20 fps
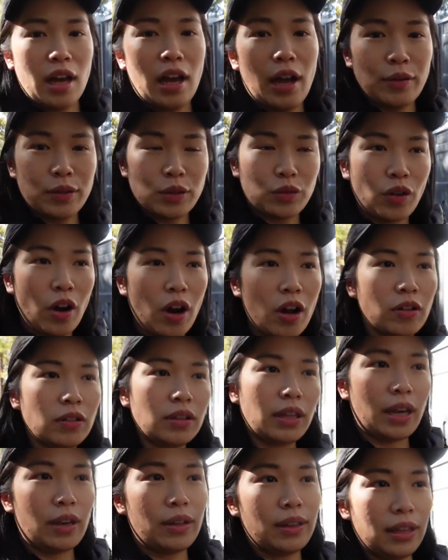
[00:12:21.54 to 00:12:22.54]
I was
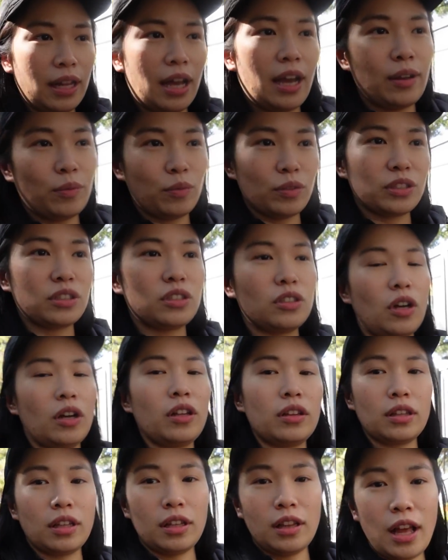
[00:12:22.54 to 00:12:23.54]
wrong. That line was
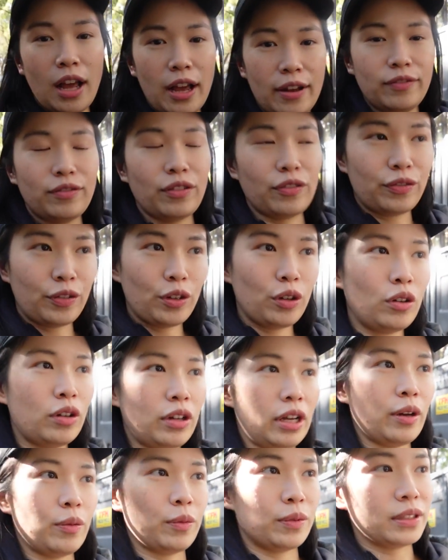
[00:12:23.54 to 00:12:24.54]
not the line for
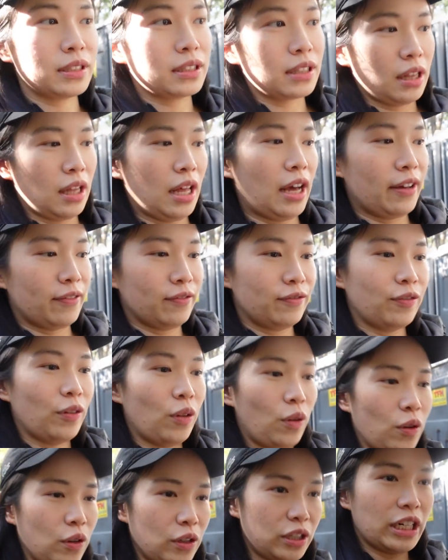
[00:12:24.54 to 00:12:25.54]
food. It was the line
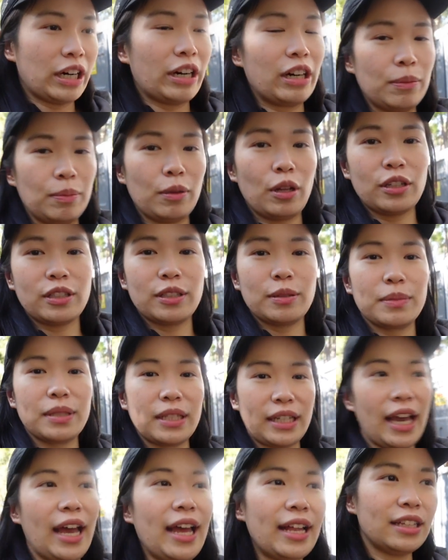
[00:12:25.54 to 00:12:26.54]
for cherry blossoms
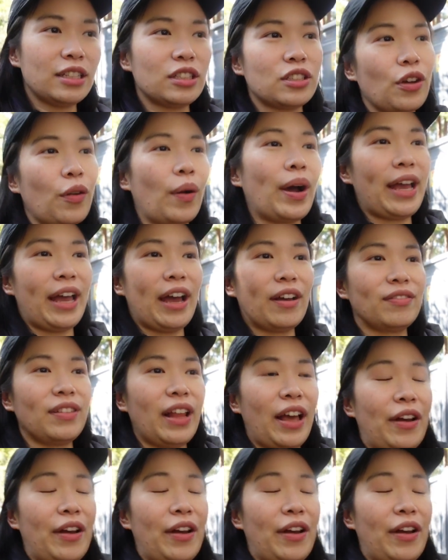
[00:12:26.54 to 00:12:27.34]
again, so I have